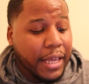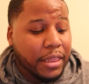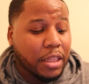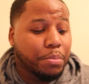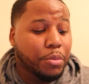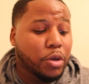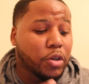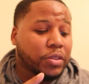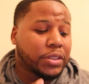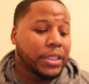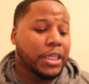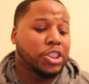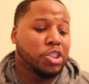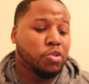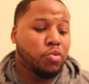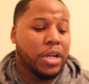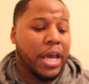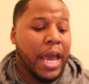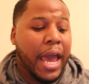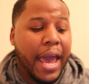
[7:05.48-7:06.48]
The moves that
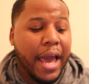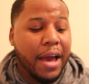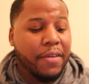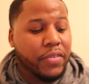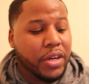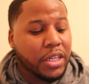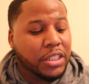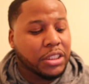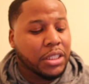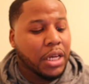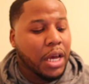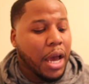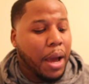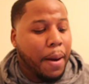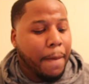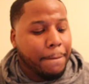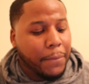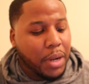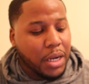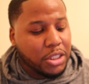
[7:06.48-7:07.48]
you want to have is
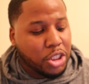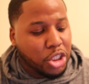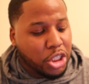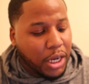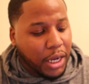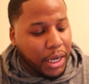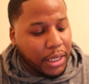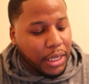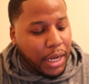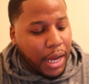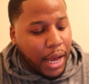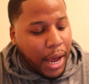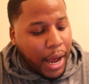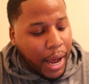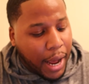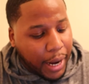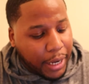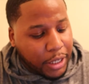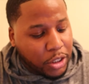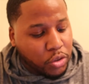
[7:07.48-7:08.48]
Mudshot,
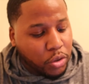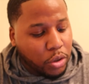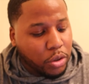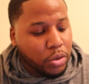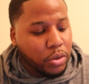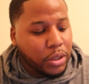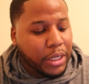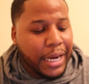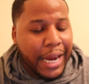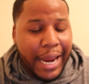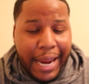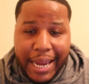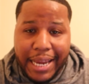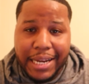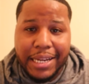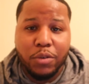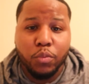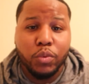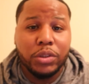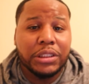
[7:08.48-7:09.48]
Hydro
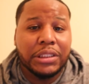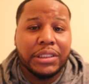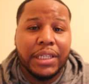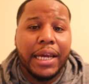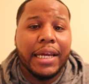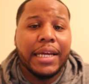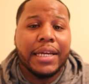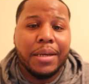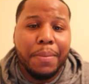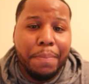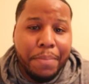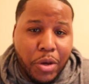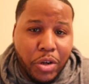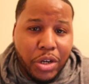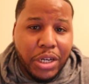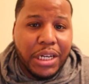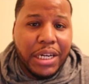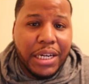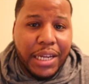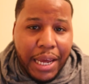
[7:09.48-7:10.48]
Cannon, which is a
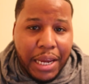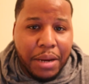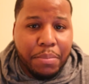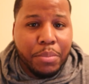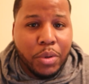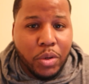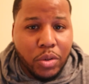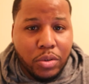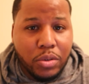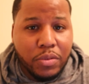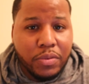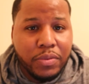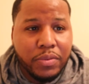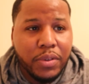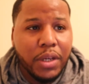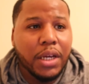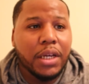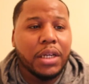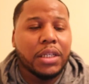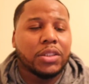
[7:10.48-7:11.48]
community day move.
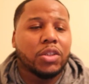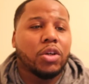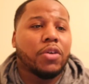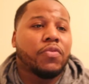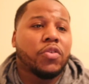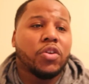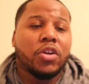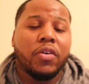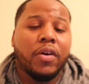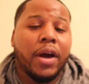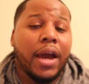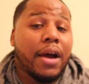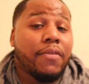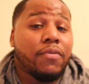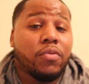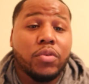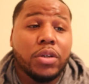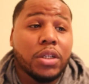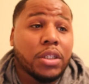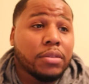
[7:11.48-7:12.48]
So if you don't
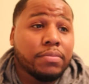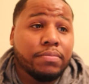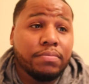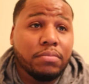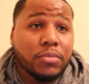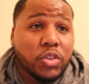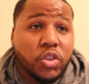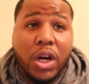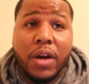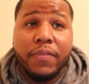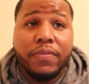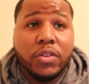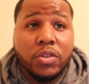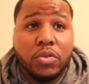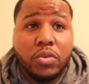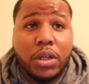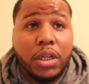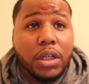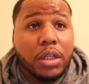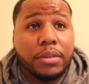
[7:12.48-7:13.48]
have one, you have
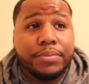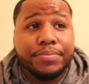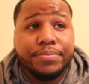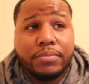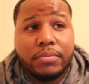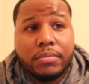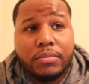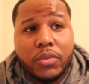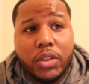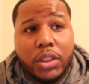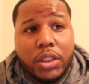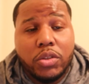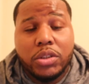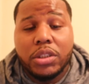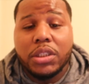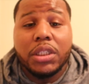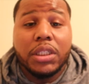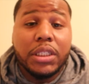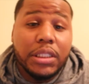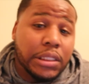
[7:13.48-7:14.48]
to uh,
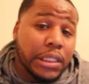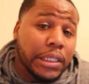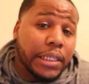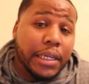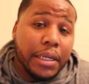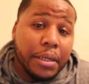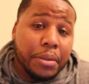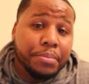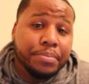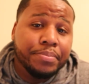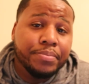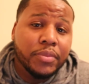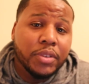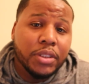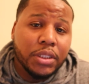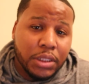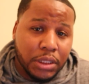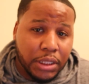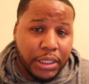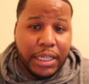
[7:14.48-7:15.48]
using Elite TM
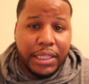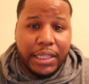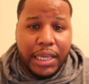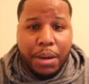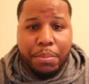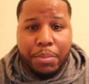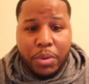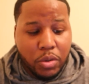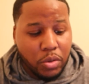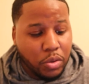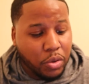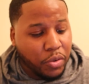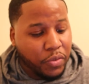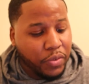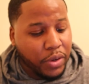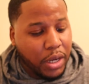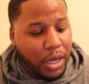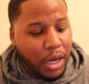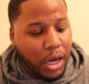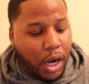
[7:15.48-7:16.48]
to get that
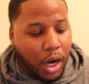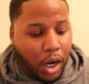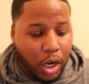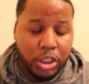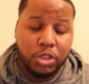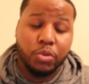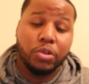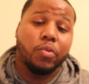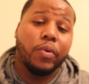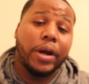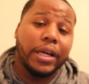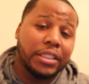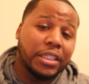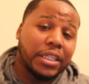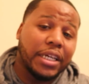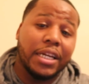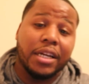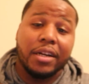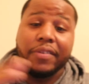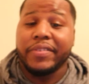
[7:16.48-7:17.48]
move. I just want to wait to
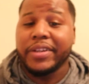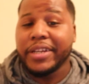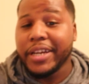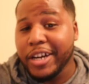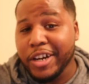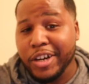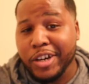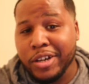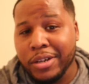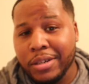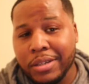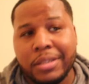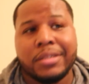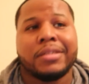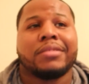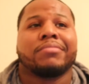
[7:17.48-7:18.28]
the end of the year.